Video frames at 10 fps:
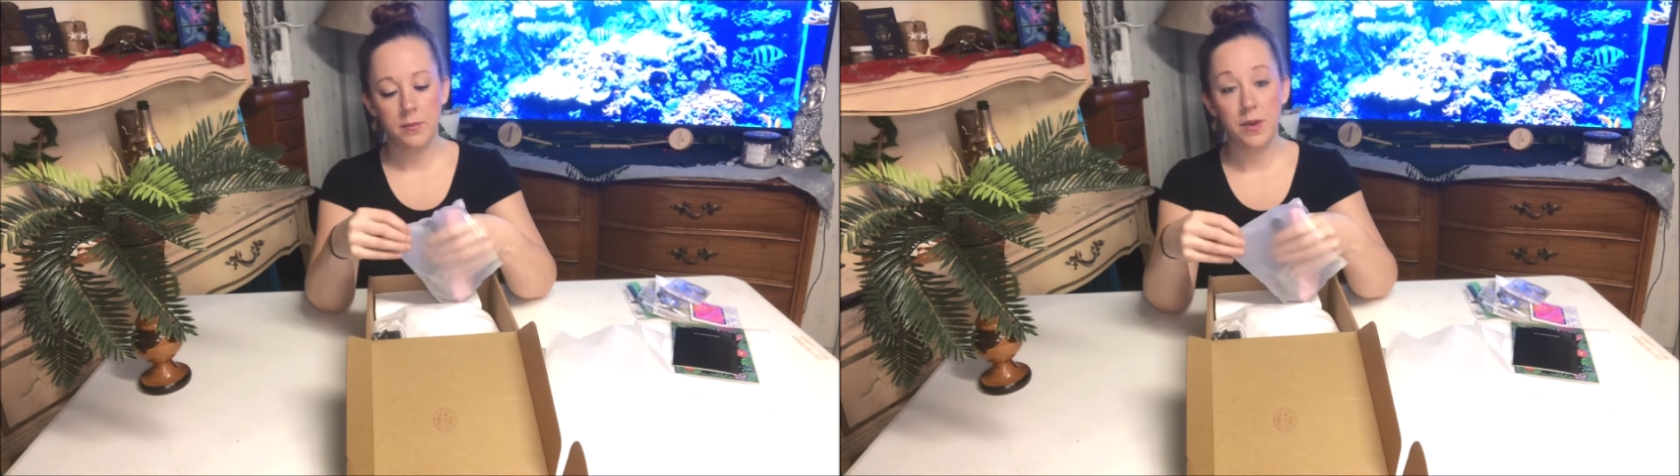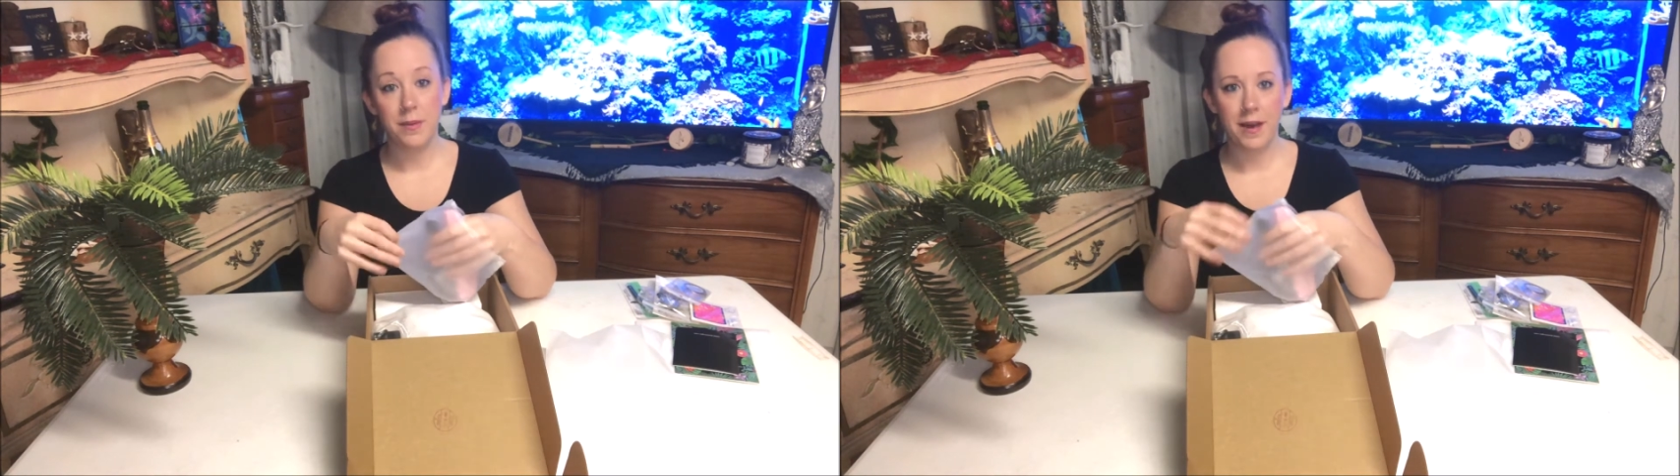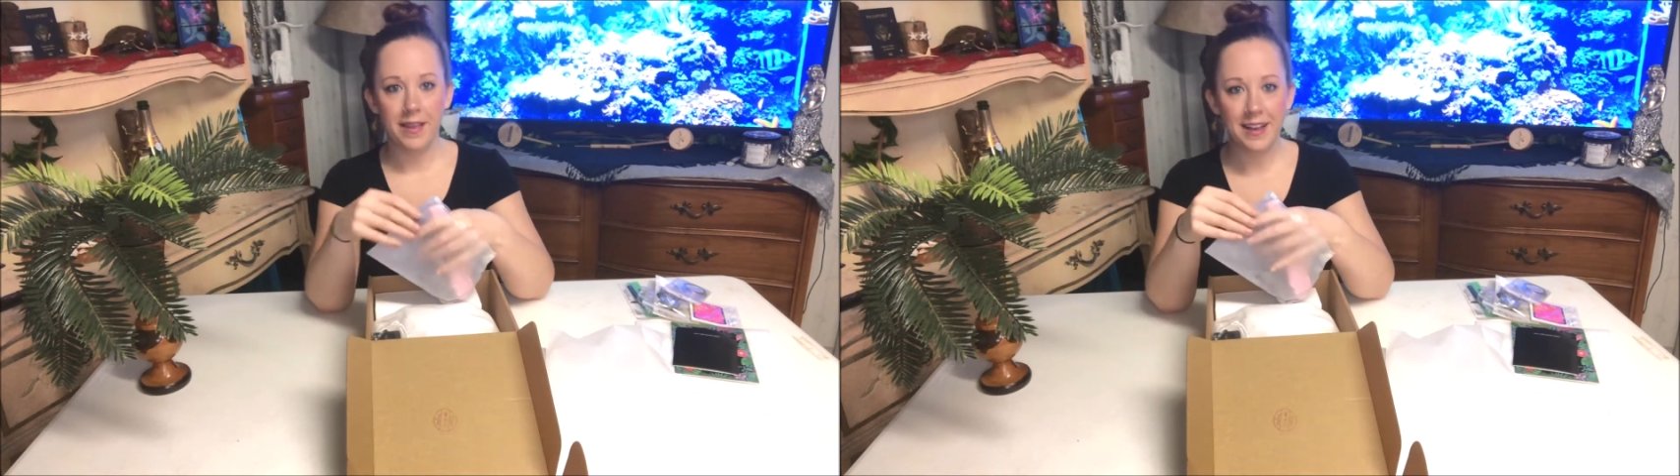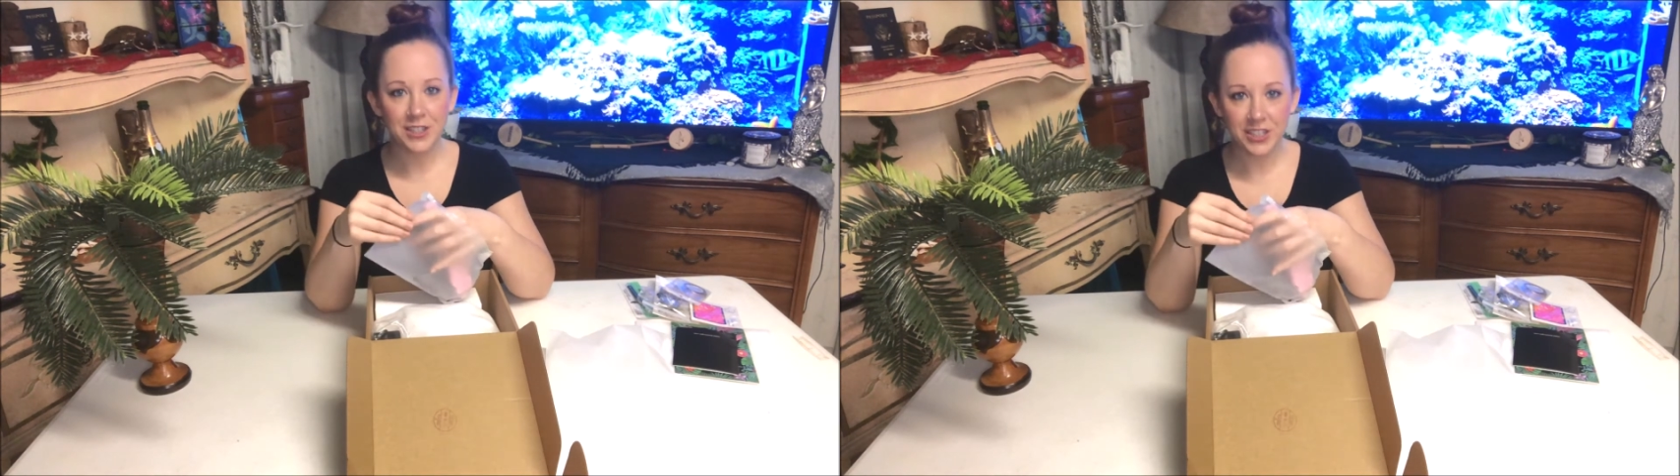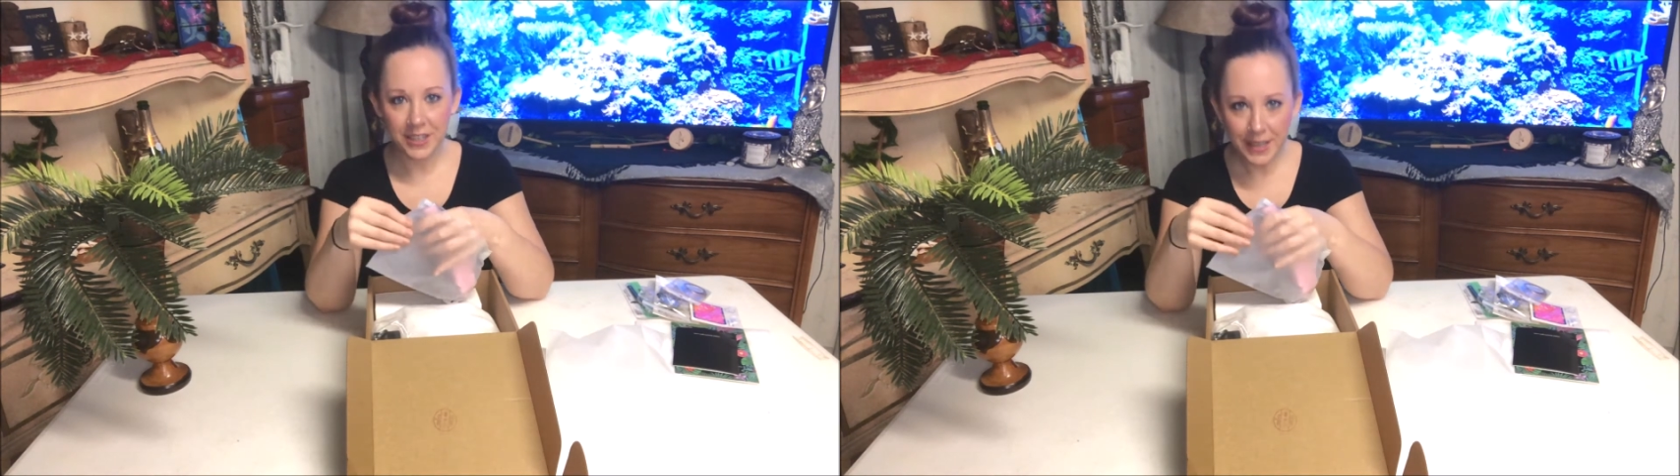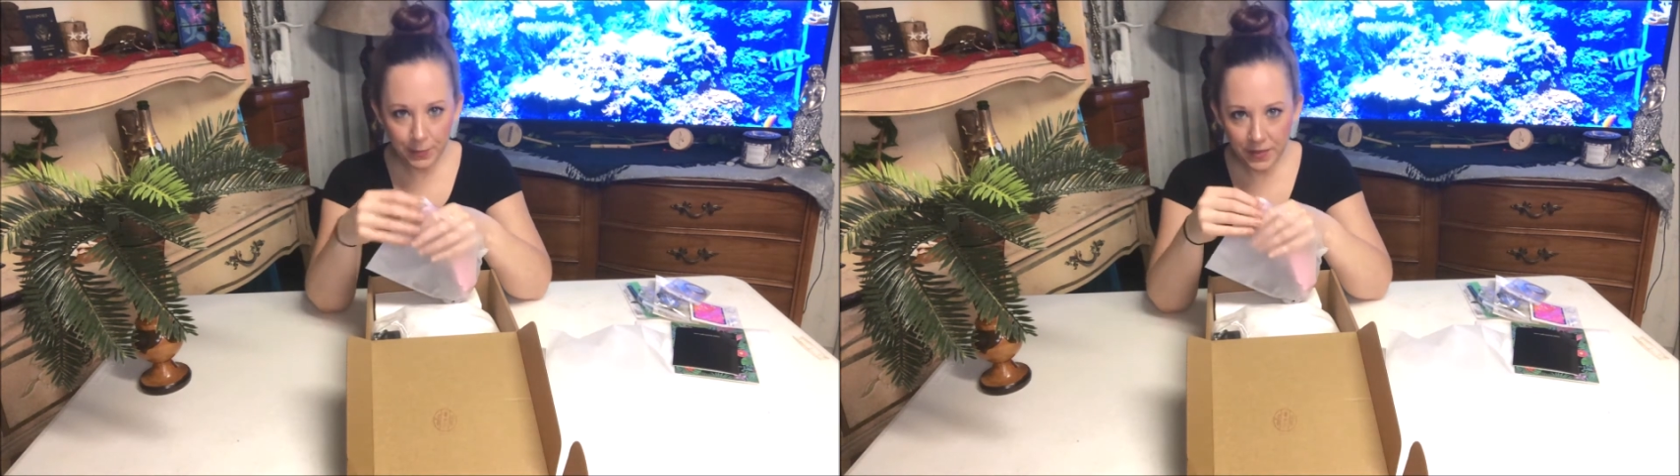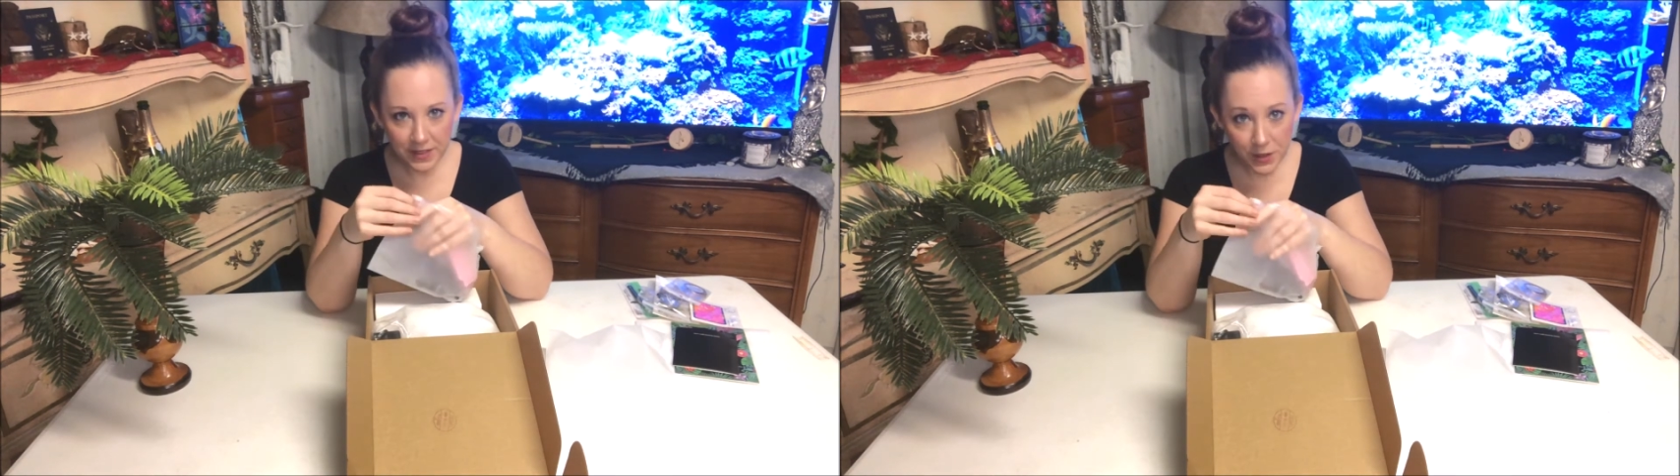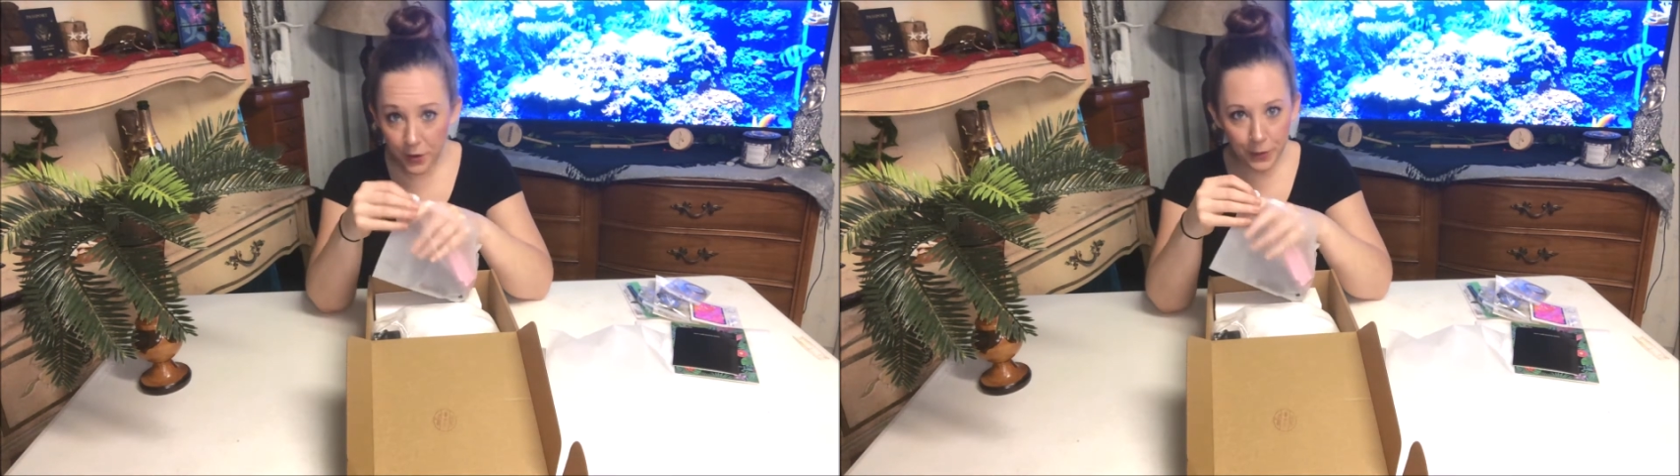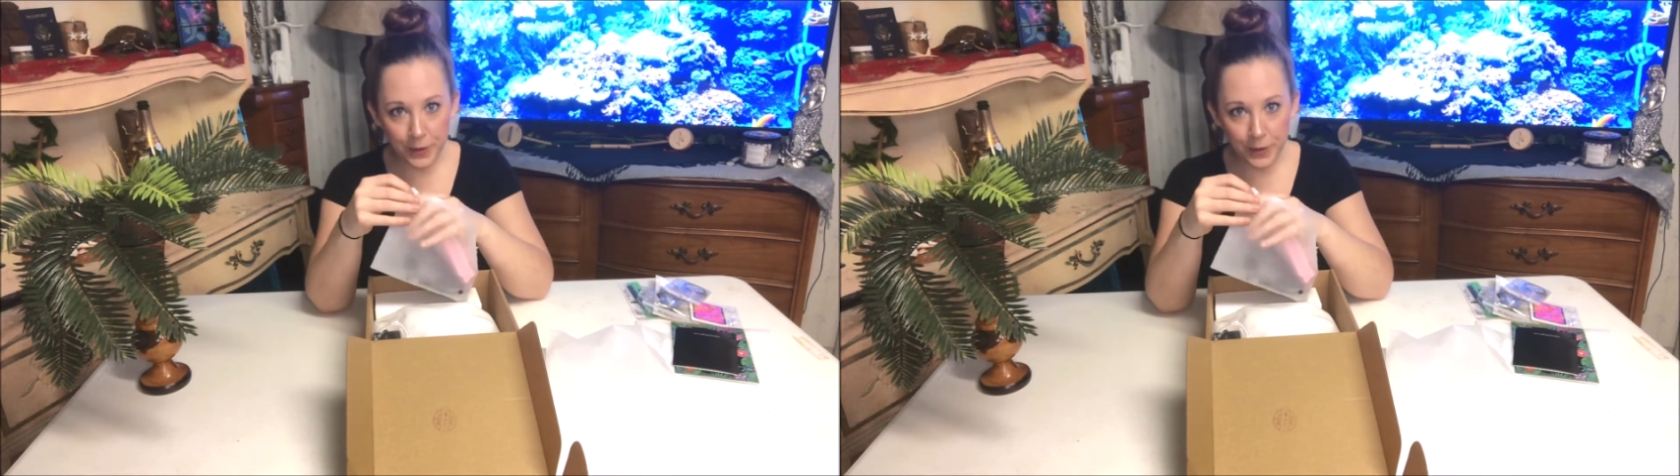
Maybe I'll actually keep this all